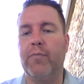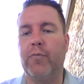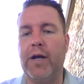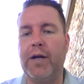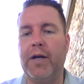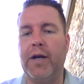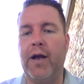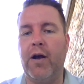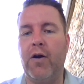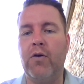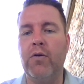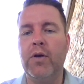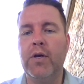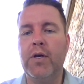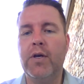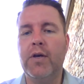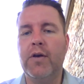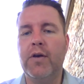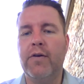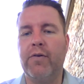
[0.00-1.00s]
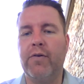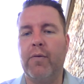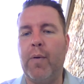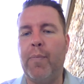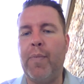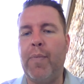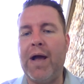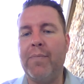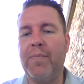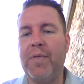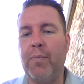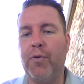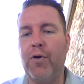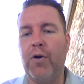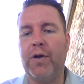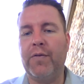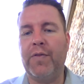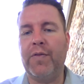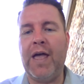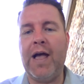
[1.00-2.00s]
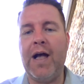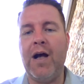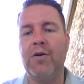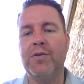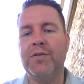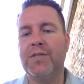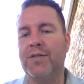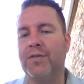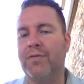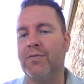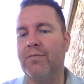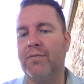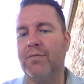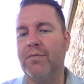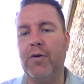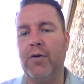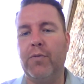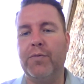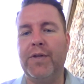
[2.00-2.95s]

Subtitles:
right now from a pipe that broke in the house, and